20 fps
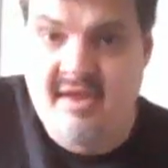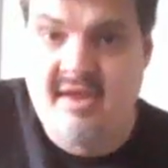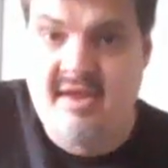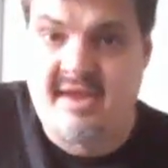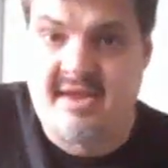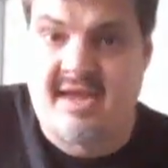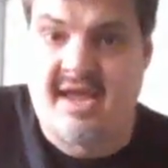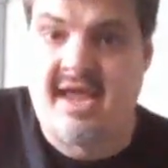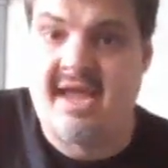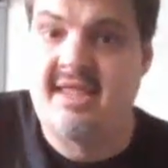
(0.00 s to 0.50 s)

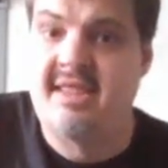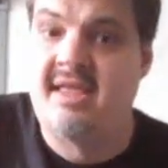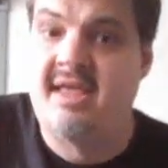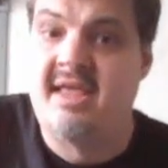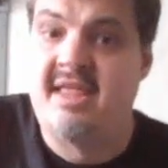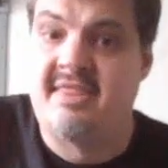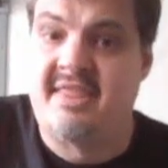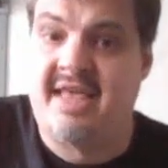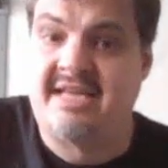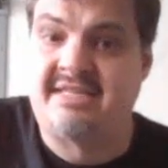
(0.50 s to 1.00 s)
okay,
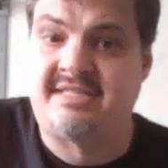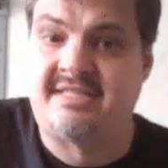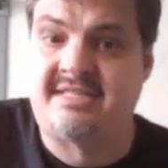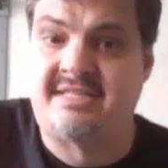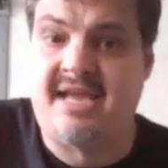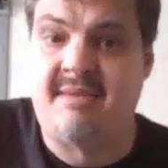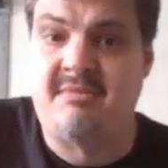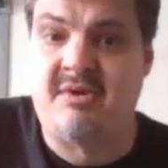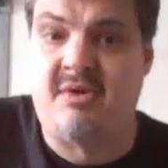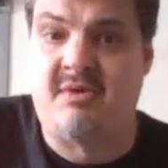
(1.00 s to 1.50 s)
that's the
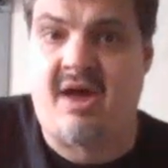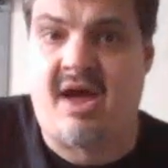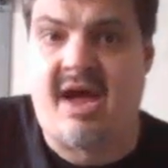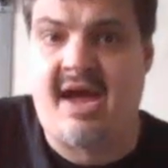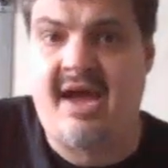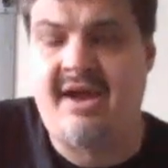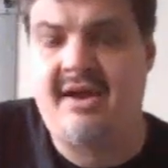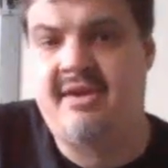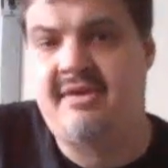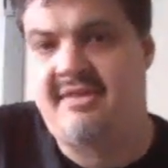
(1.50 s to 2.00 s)
same note
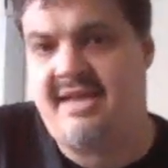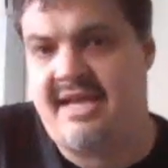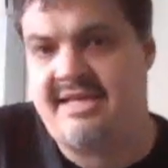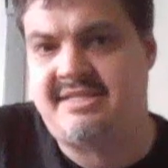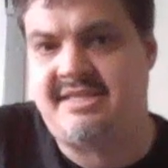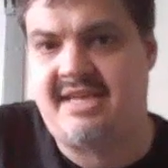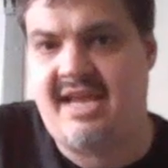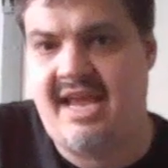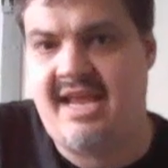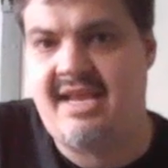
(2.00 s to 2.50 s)
higher, that's
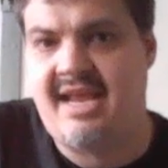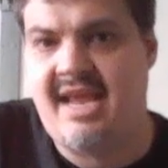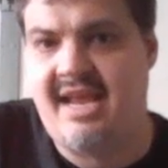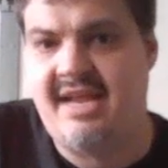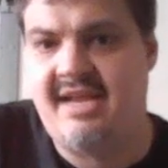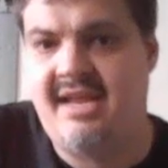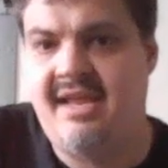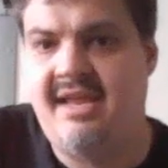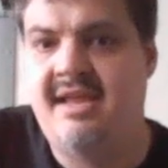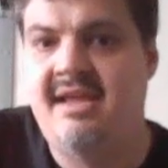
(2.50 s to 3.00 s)
an
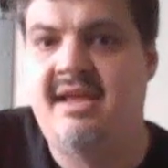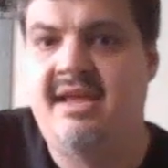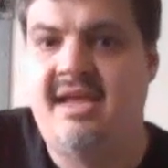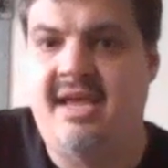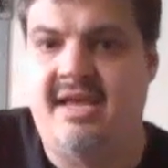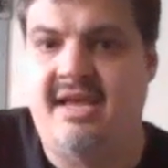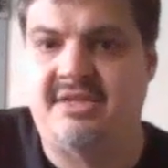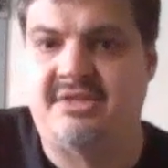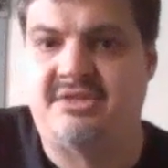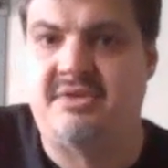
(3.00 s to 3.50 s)
880,
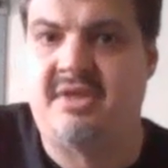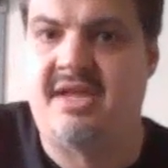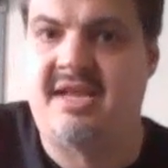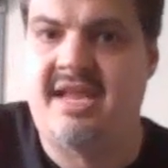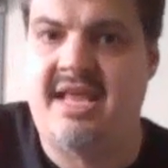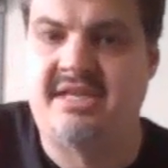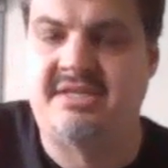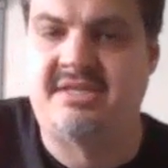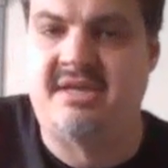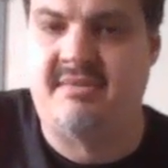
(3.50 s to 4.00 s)
and so that
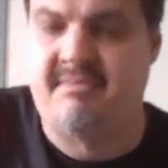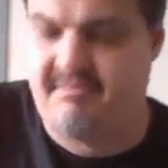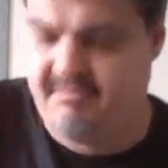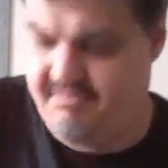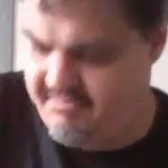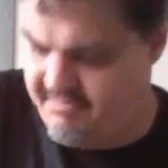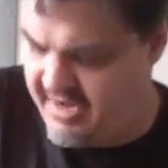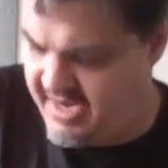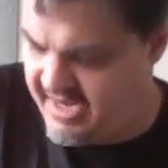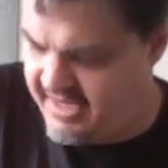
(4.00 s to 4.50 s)
ends
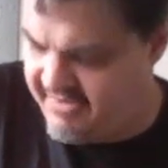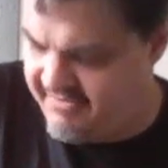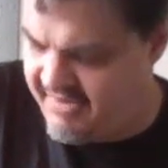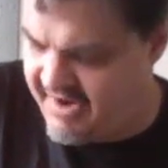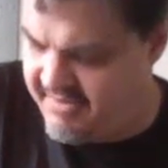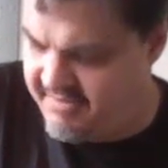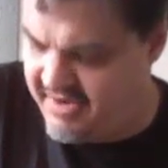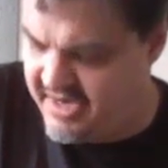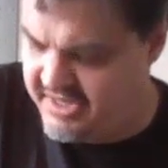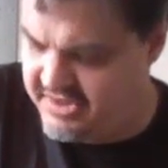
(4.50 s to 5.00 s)
up making the
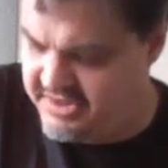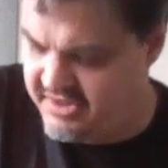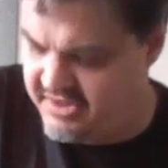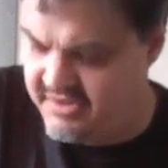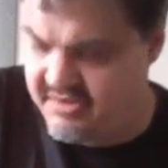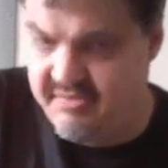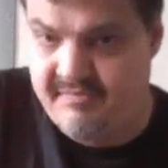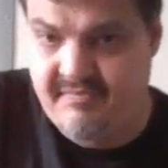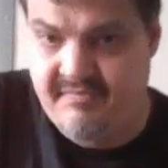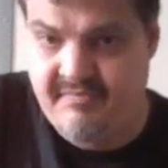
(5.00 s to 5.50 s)
vibration
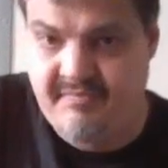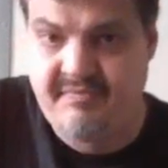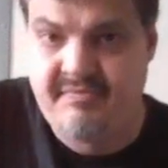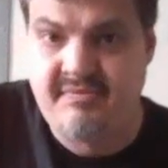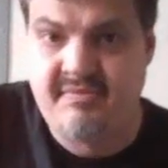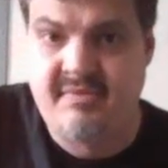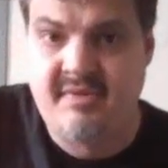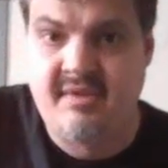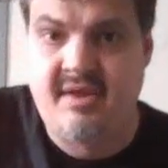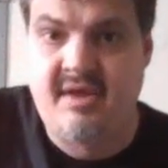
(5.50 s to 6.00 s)

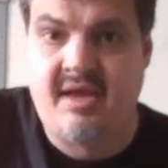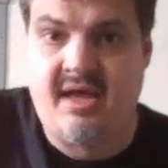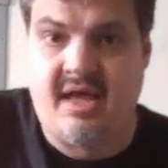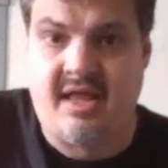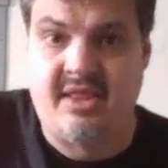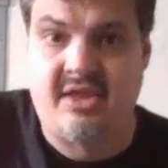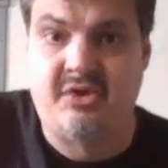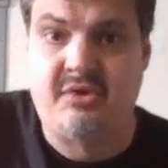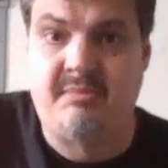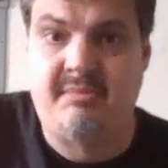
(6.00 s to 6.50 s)
a
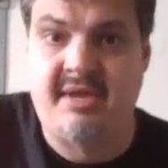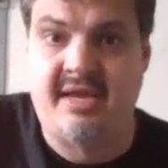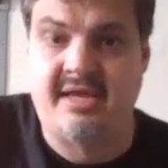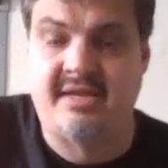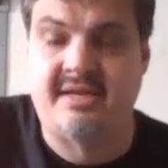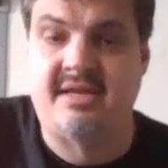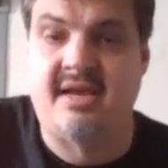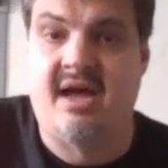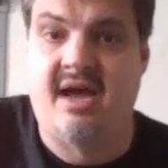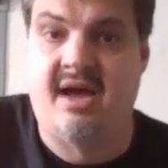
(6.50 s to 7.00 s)
little
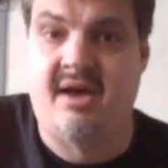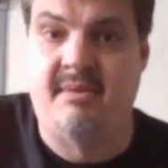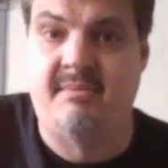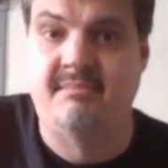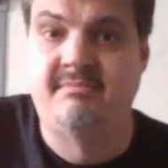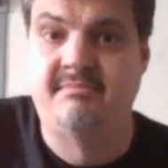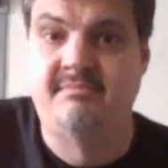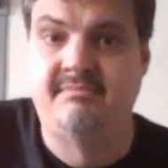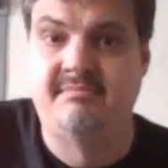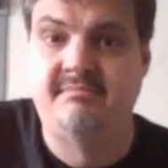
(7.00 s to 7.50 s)
bit
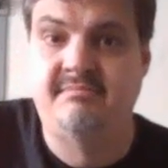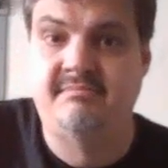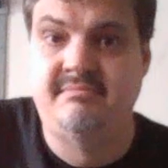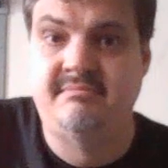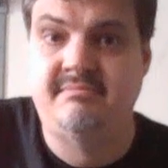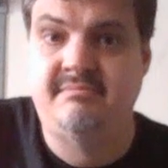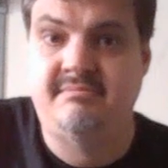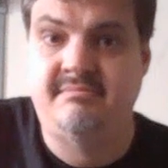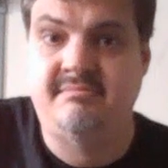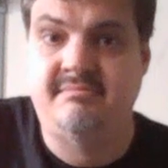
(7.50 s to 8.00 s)

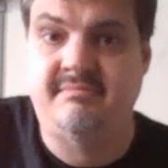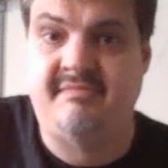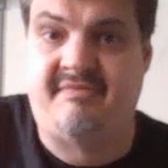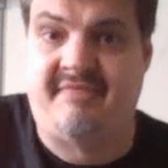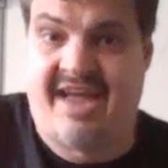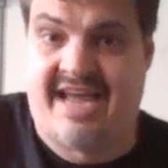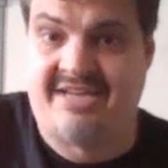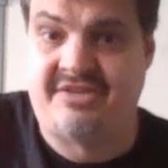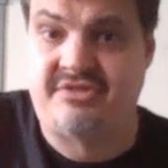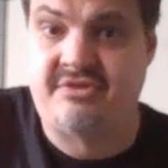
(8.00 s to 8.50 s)

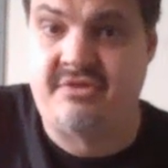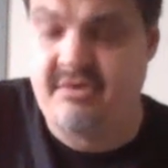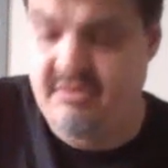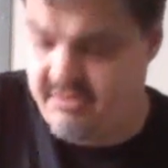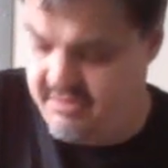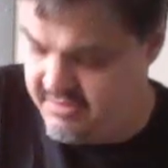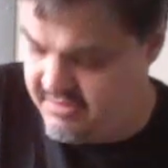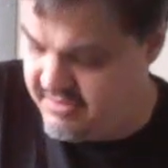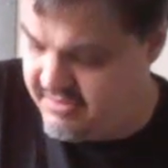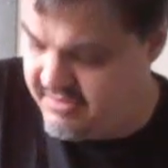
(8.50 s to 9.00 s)
faster,
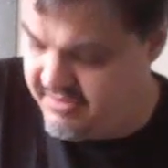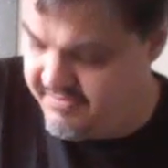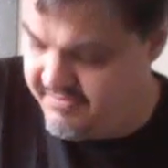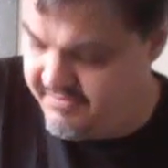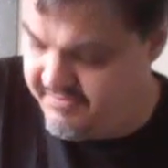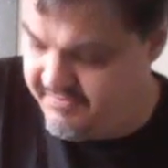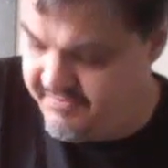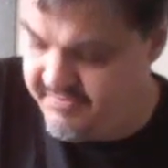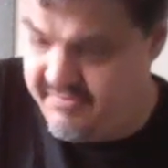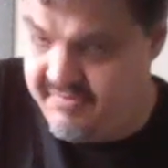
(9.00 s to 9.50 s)

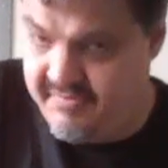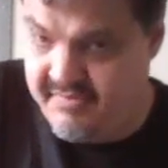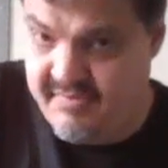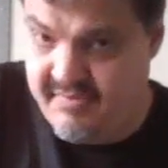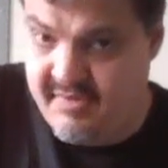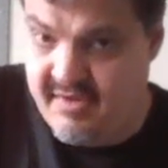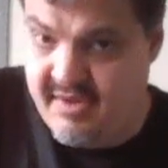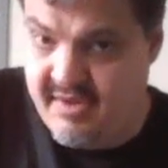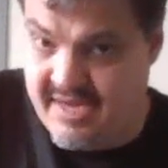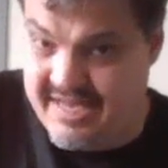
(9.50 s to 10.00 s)

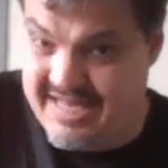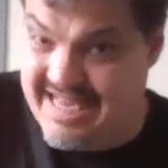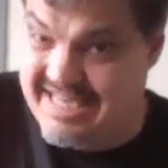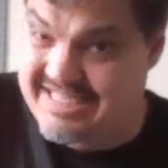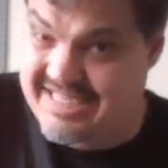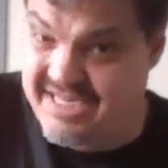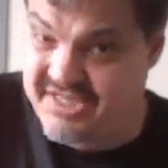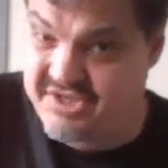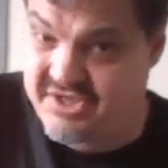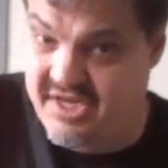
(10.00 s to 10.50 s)
and that's
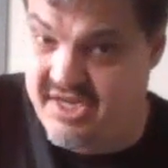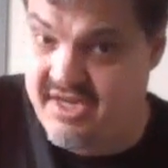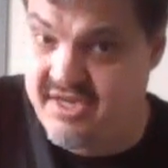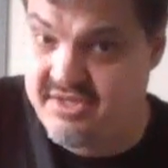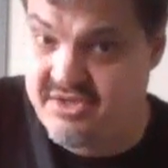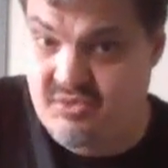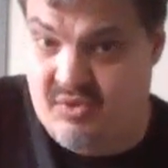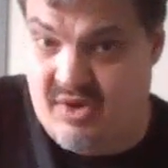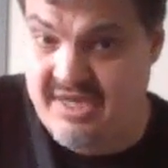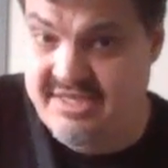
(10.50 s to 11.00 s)
actually
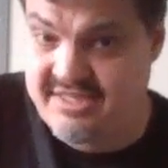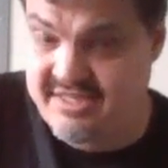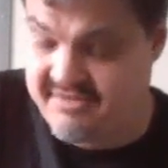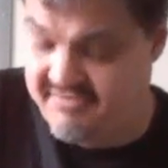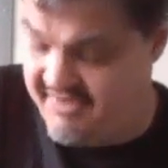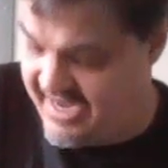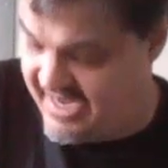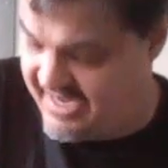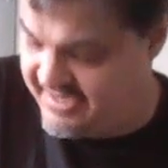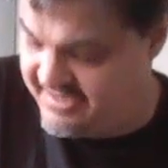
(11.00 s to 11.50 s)
twice as
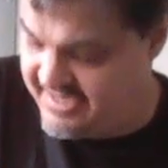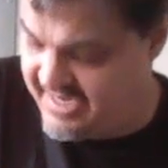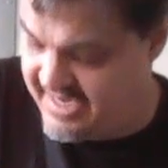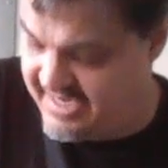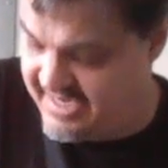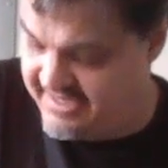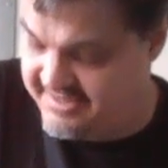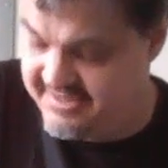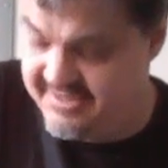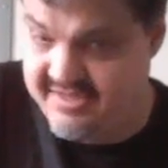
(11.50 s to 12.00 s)
fast
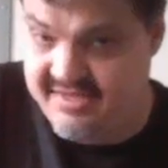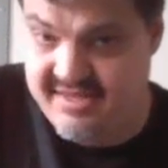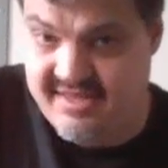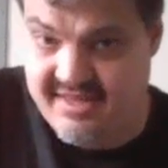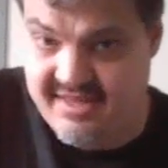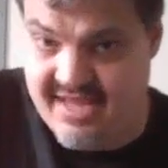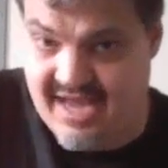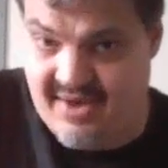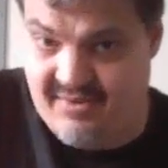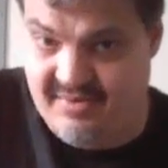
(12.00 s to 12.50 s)
as
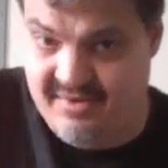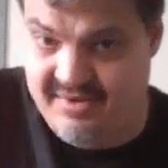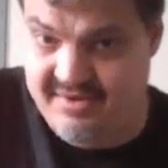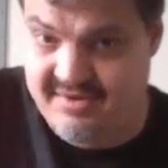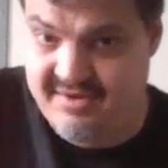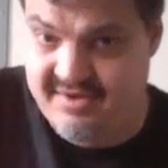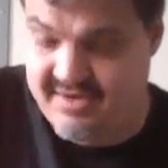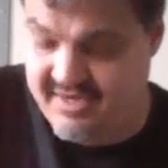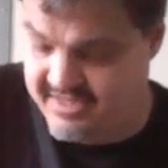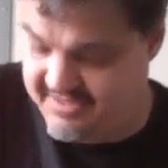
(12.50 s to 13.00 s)
that
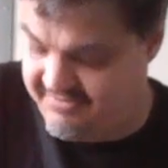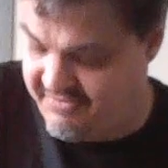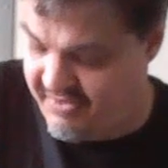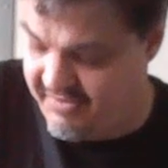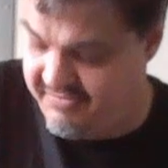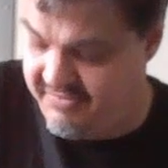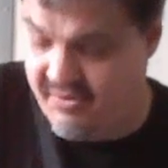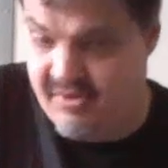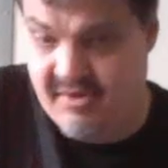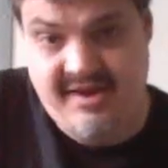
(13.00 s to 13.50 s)
one, because
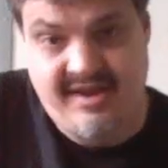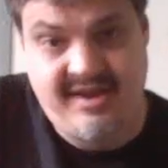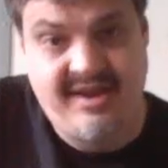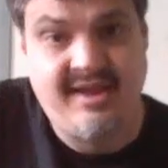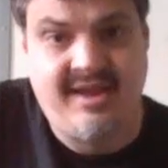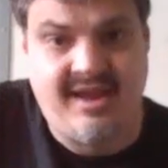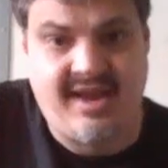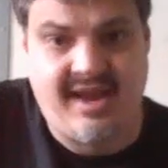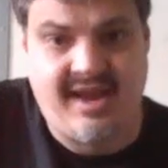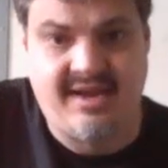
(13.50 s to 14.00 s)

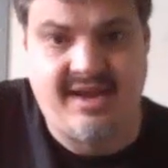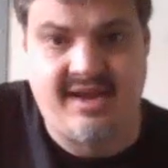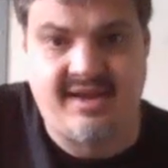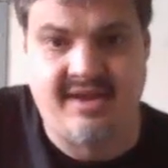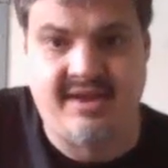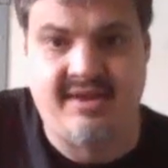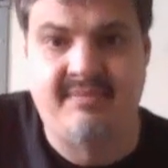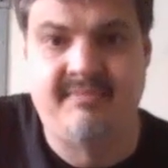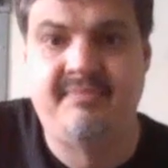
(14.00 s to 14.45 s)
440, 880.